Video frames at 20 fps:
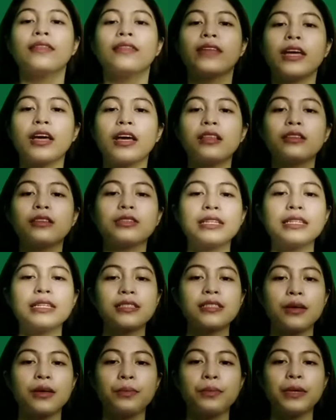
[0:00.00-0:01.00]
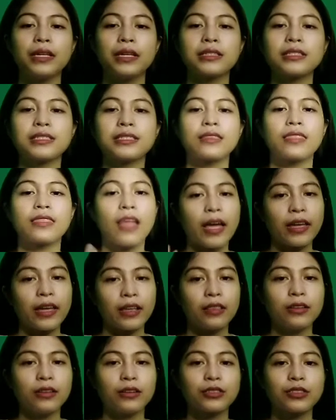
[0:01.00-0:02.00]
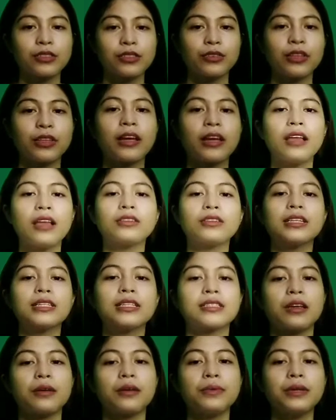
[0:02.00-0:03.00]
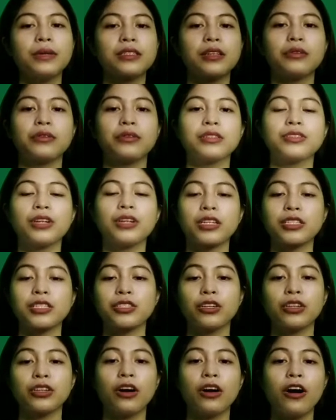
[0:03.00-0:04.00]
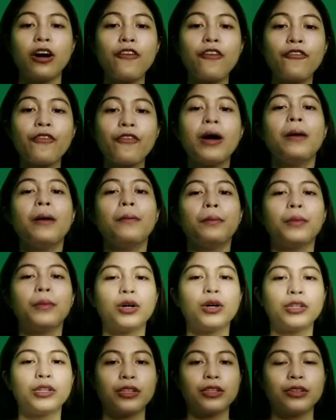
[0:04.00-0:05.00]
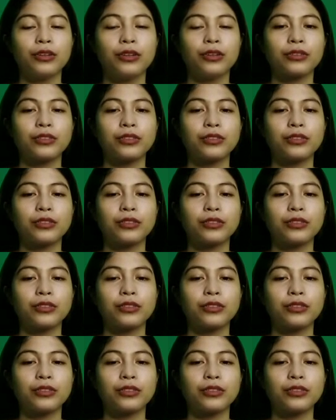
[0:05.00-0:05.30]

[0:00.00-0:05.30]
dialogism means dialogue. So, dialogism is a rejection of monologue.